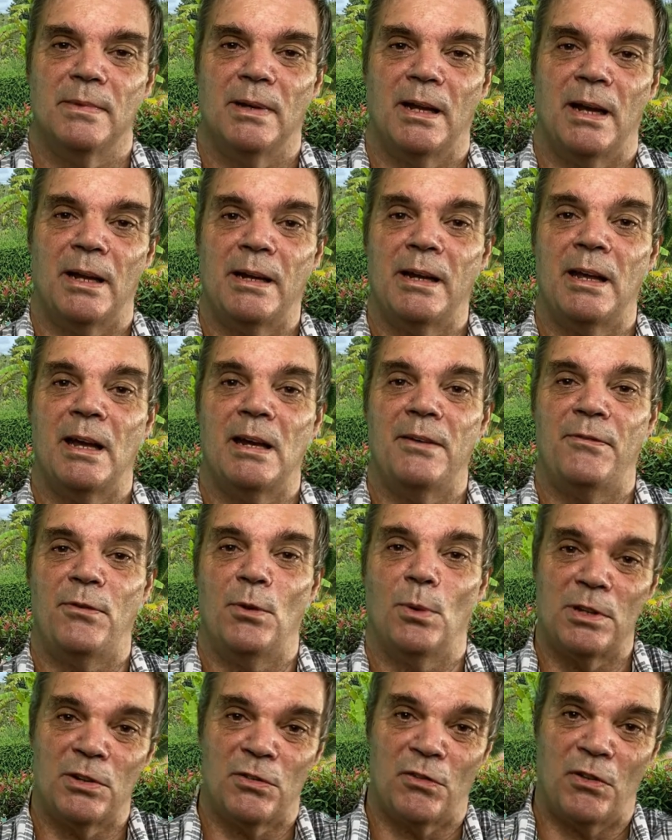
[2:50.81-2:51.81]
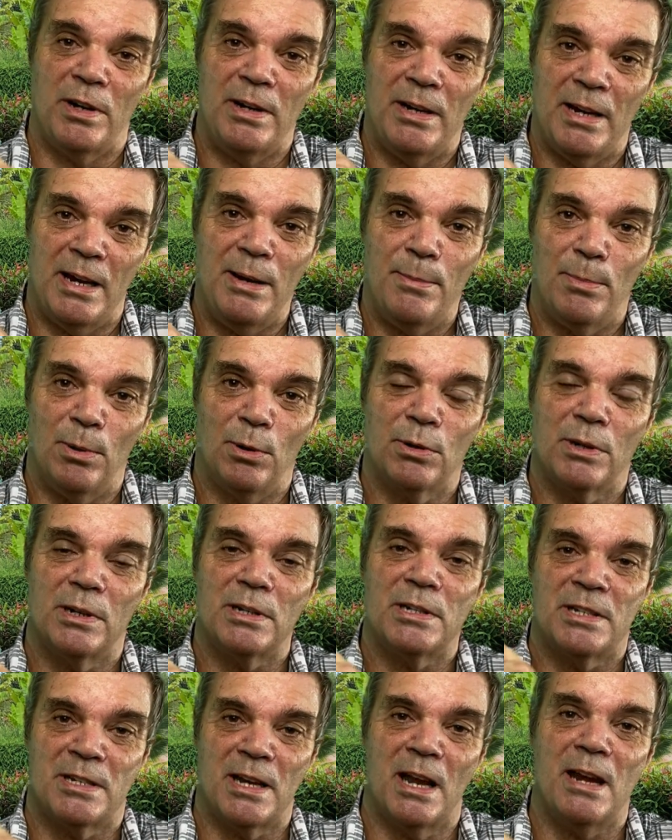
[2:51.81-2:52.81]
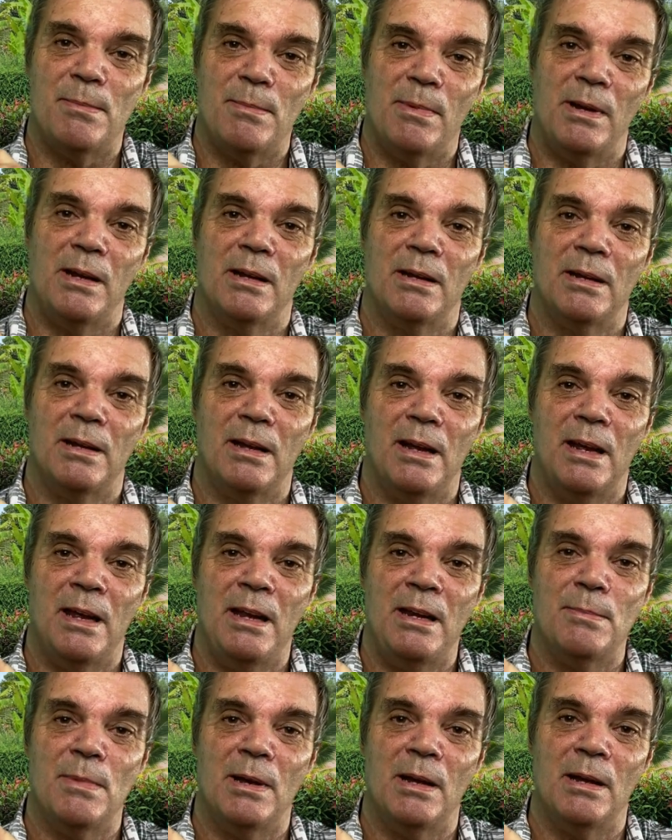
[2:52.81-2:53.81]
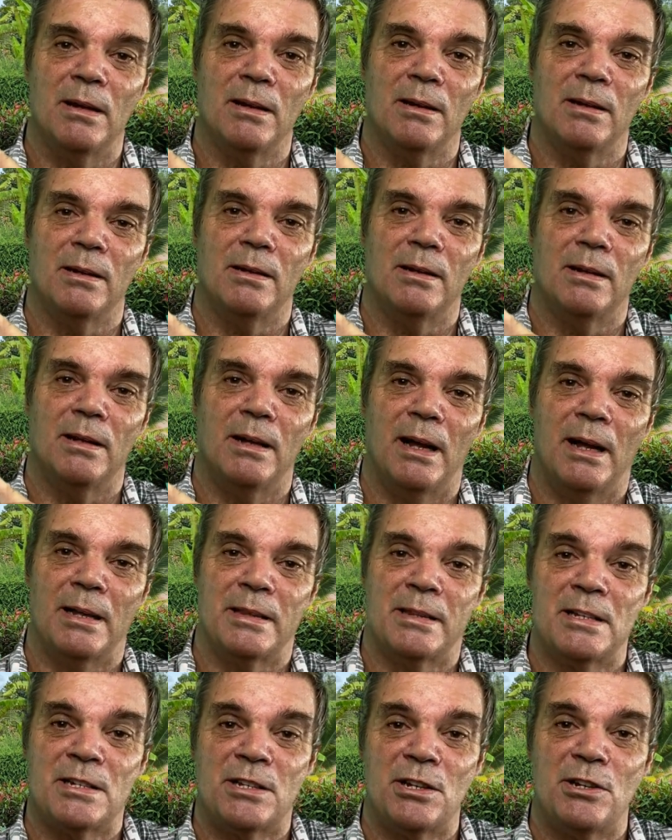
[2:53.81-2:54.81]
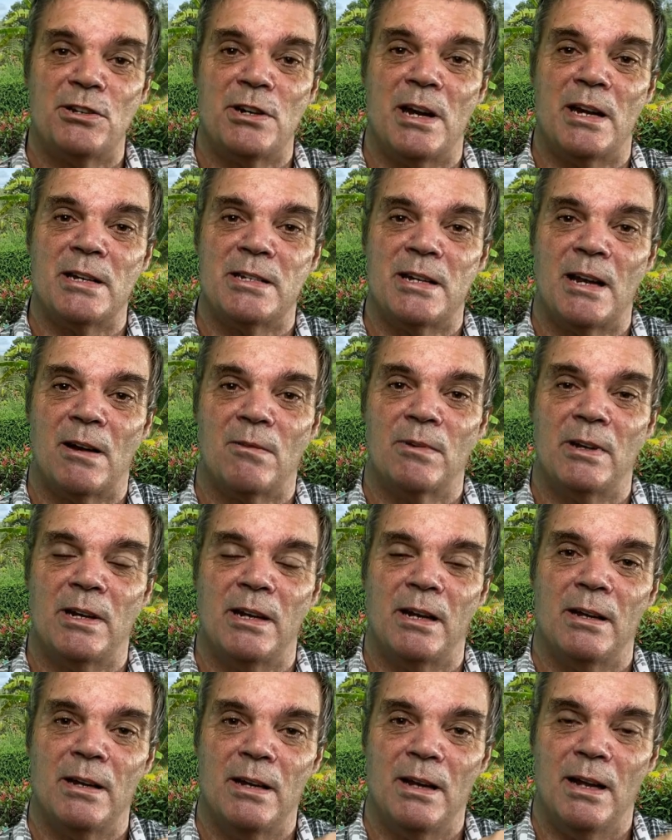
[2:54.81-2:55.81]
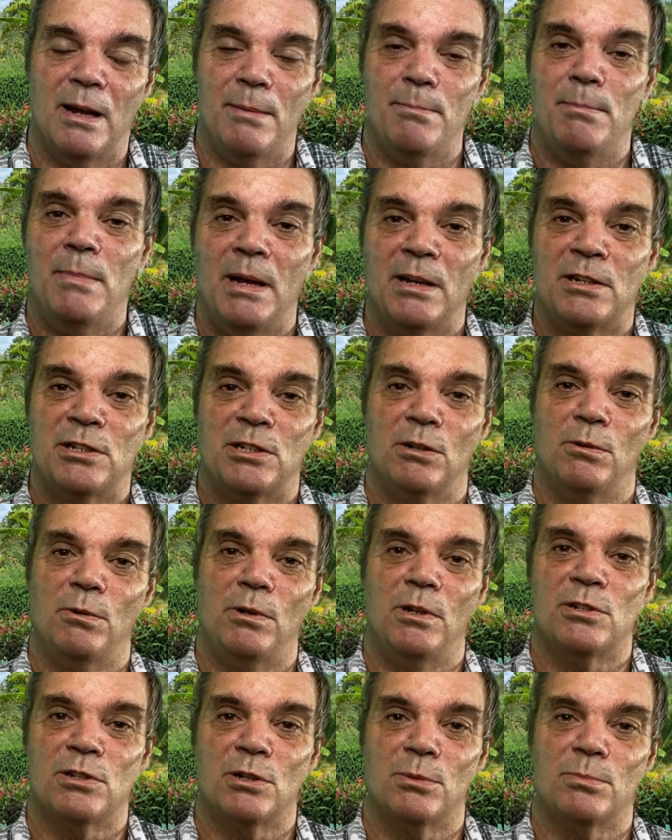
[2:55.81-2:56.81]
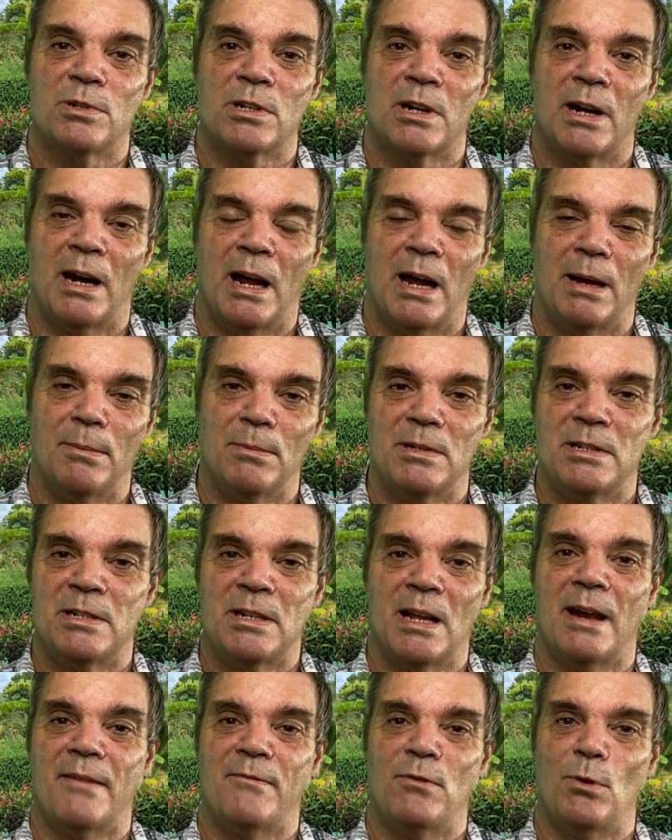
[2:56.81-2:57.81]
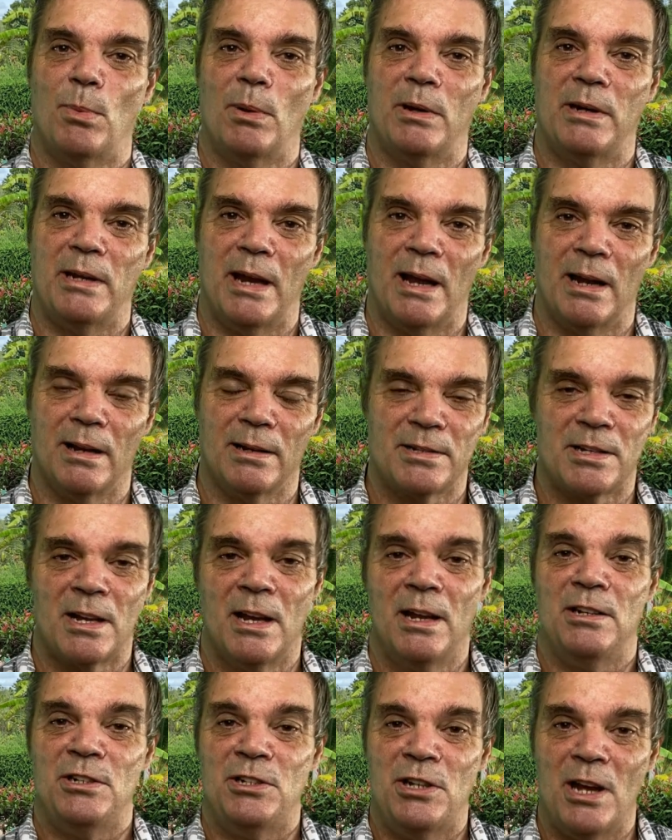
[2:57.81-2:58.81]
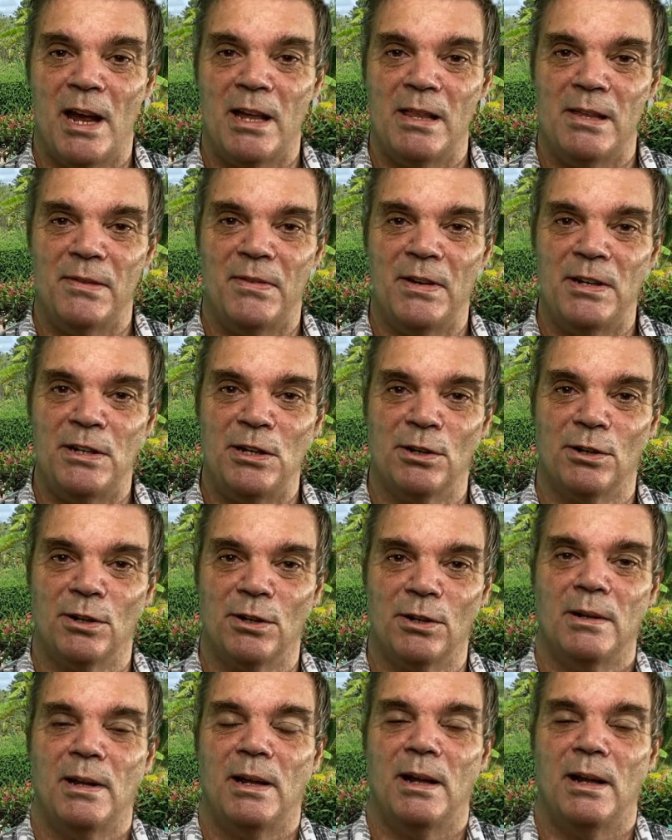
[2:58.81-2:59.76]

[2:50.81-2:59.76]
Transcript: And again, if you want this free ebook, send me an email at this address down here, and make sure you subscribe and tell everybody else. Share the video.